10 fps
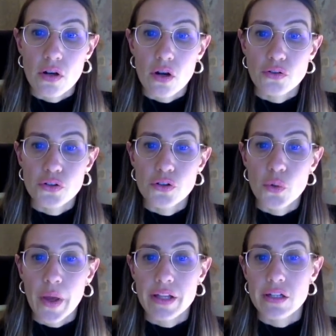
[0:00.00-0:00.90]

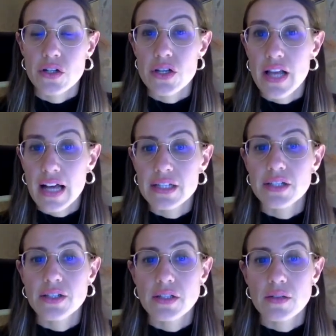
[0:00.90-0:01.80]
continuing their
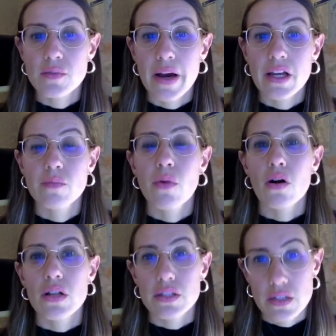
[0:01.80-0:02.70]
studies back in
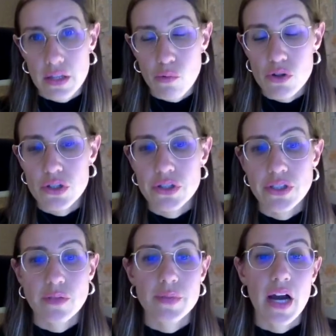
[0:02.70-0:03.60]
Poland. That was the
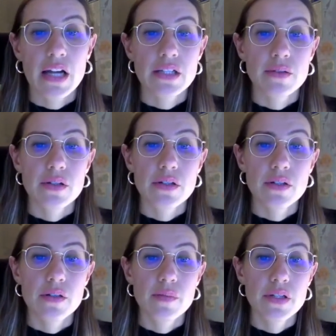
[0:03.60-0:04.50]
reason behind
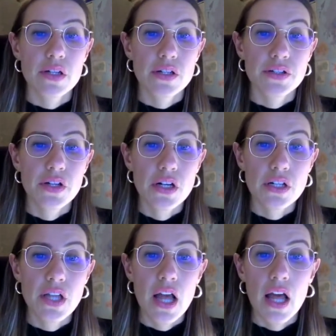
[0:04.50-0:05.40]
the
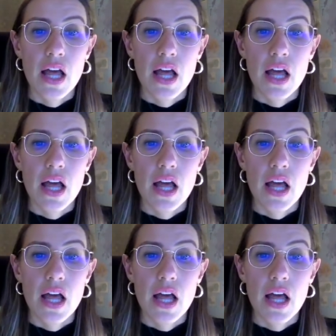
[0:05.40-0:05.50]
return.